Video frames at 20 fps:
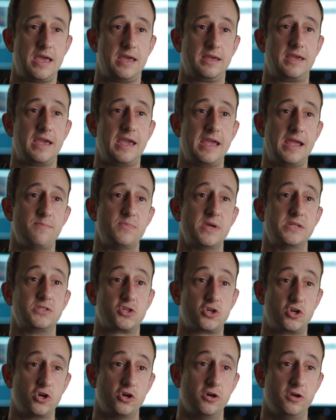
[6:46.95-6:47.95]
a game that's
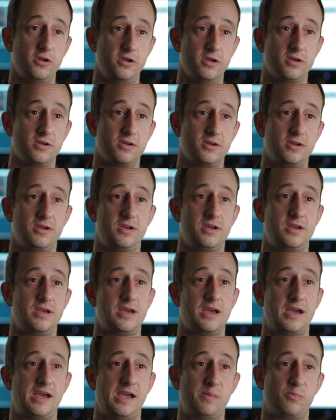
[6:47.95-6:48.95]
good
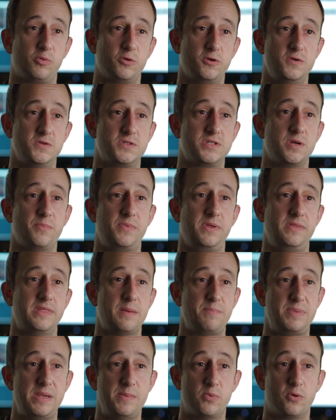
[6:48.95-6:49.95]
and produce something
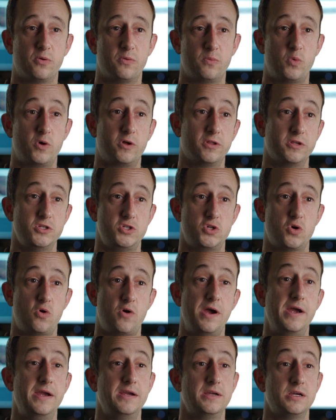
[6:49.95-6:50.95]
that people will
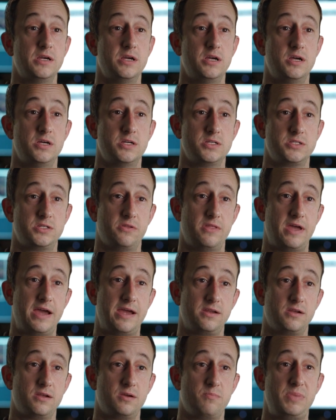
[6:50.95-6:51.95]
enjoy so
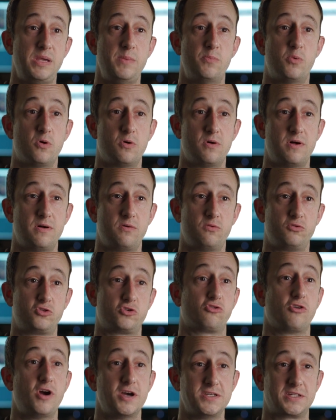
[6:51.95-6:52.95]
that people
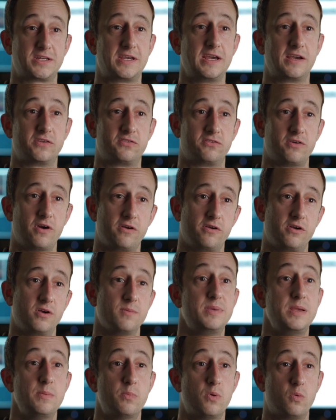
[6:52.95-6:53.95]
trust Kickstarter
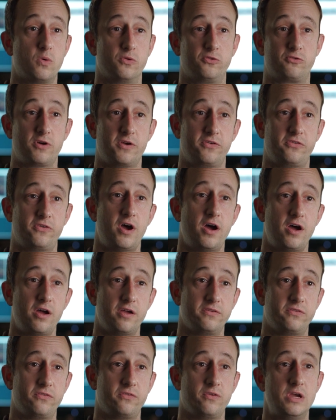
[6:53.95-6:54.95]
and people will trust
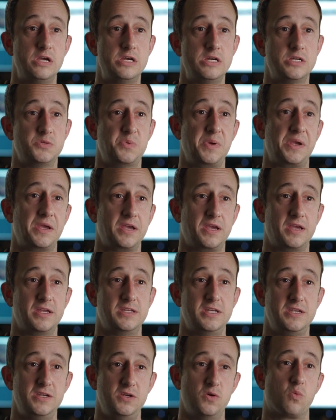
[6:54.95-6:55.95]
us so we can
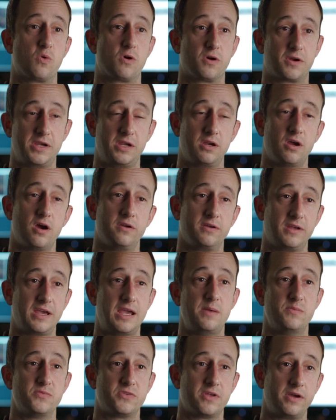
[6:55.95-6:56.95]
continue working on
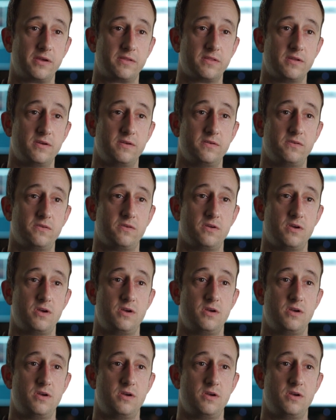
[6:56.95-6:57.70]
games like this.